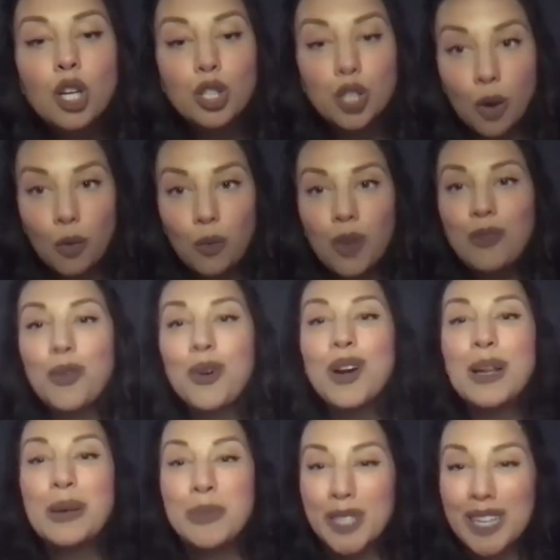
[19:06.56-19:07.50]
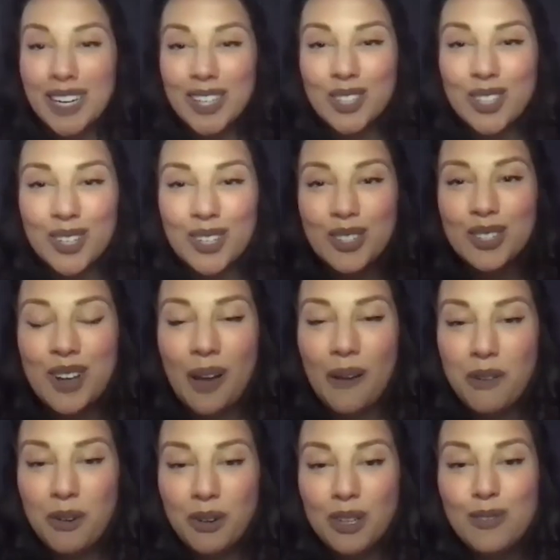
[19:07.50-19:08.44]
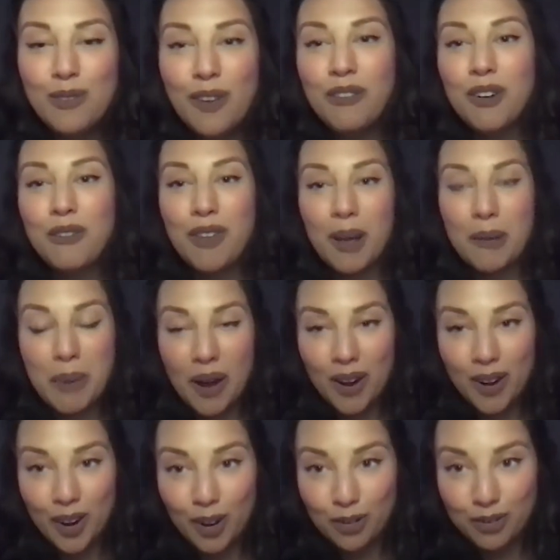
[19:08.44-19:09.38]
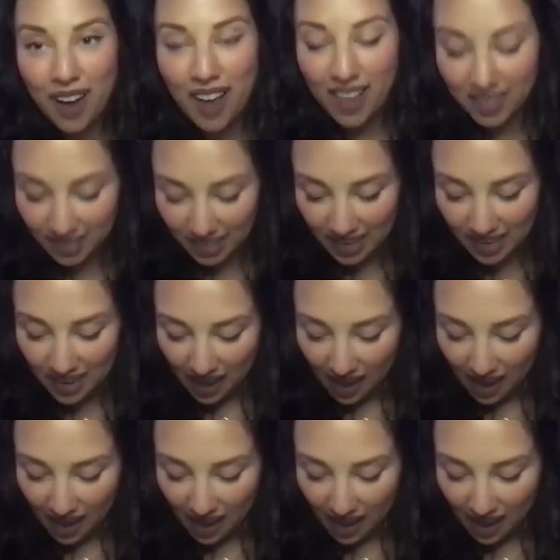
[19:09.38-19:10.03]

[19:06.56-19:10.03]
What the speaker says: So we've already been introduced to everyone's favorite vampire girlfriend.